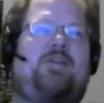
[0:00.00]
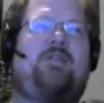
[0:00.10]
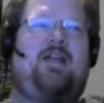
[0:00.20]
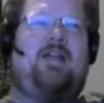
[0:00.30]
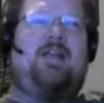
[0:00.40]

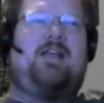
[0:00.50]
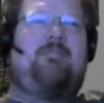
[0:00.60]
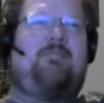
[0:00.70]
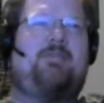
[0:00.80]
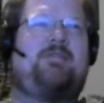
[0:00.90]
like,
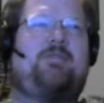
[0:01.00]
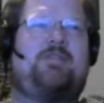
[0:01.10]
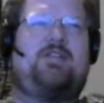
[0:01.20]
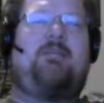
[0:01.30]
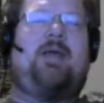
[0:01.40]
maybe somebody was
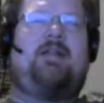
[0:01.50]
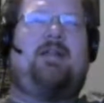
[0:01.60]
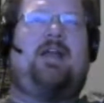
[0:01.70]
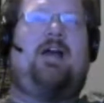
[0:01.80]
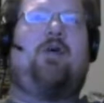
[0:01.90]
demanding like,
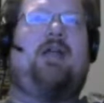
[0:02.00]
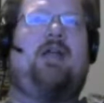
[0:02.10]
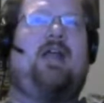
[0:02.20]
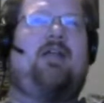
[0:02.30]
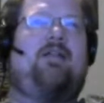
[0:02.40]
oh, hand
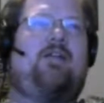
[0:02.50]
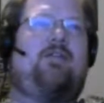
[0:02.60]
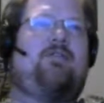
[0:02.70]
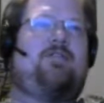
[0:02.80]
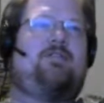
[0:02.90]
that
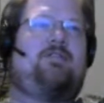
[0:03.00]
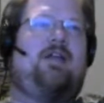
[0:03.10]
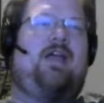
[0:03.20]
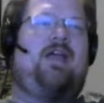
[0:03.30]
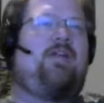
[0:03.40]
over,
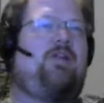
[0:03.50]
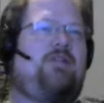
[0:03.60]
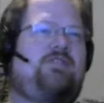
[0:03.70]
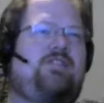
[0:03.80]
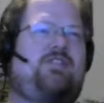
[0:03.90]
and I thought it
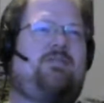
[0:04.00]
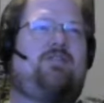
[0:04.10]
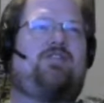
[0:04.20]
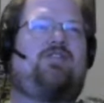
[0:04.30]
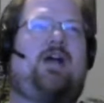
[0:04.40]
was just some little
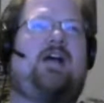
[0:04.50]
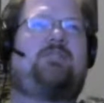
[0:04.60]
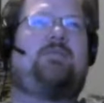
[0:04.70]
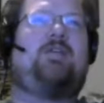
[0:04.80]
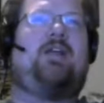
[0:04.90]
trash, but
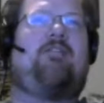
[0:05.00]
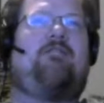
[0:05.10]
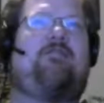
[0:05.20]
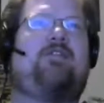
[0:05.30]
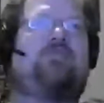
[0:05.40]
you like
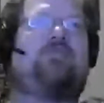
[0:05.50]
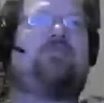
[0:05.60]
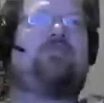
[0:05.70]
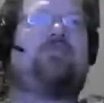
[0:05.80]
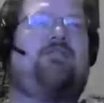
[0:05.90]
fiercely
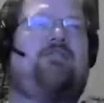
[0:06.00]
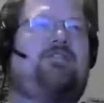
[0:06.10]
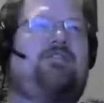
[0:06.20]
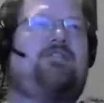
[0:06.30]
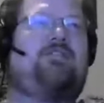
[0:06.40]
fought to
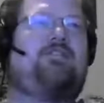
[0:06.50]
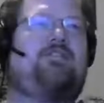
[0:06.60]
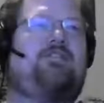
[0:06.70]
protect it.